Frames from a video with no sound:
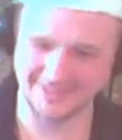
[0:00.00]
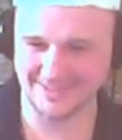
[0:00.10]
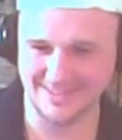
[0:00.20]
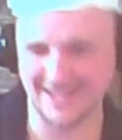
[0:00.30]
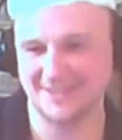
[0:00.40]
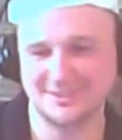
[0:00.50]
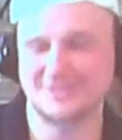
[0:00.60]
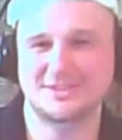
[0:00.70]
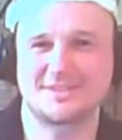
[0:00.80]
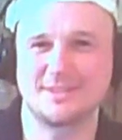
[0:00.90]
yeah,
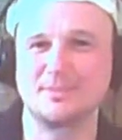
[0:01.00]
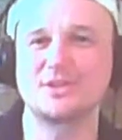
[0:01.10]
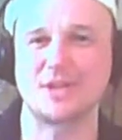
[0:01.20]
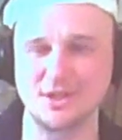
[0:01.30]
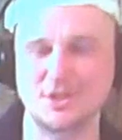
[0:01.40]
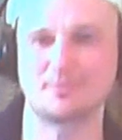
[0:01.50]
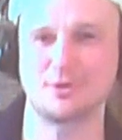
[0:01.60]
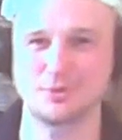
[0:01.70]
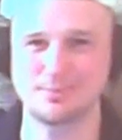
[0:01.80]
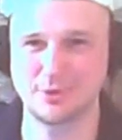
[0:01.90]
simply change the
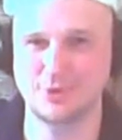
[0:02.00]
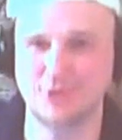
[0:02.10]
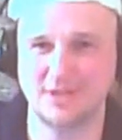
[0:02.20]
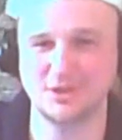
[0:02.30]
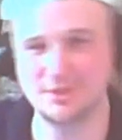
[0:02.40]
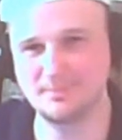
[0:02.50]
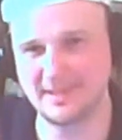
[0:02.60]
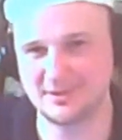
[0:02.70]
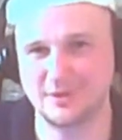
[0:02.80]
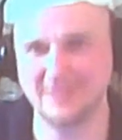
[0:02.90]
pro projection
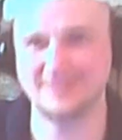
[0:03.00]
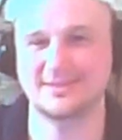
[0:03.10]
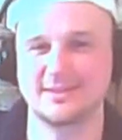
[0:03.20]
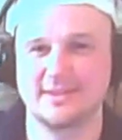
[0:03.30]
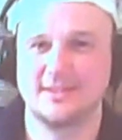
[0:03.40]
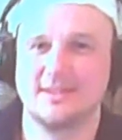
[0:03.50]
matrix